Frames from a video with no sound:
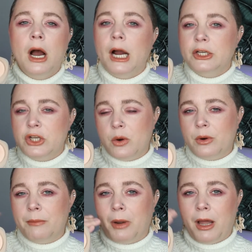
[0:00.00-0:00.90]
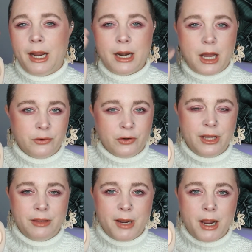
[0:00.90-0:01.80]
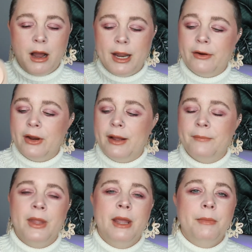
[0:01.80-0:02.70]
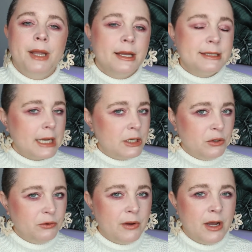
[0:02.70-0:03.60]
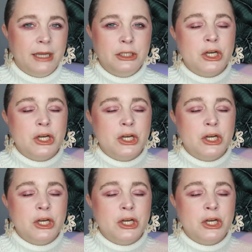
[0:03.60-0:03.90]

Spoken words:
I don't apply it underneath my eye area because I do find,